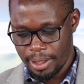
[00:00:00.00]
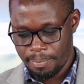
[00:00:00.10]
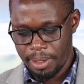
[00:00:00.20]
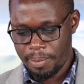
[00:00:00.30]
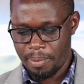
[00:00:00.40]

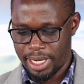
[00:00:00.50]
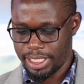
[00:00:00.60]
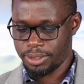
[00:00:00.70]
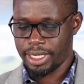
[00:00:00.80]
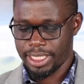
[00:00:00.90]
people, but
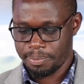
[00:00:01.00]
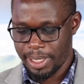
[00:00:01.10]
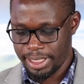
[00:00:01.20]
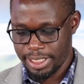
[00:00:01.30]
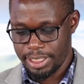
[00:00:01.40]
as well as
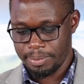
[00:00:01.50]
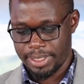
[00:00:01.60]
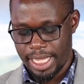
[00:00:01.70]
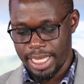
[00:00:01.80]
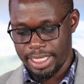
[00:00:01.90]
partnerships,
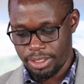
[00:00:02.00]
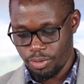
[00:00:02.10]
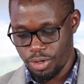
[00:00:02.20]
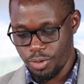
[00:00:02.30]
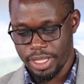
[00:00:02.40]
and
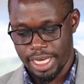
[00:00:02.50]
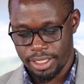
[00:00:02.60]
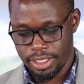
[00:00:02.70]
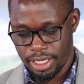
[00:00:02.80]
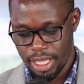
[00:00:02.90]
we do
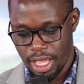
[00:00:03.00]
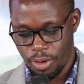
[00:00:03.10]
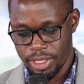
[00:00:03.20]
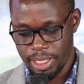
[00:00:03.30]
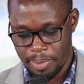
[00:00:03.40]
that
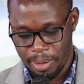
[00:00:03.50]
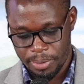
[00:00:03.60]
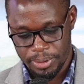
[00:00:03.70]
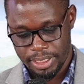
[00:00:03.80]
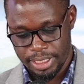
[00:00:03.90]
with the
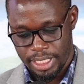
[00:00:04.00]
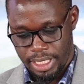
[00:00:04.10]
purpose.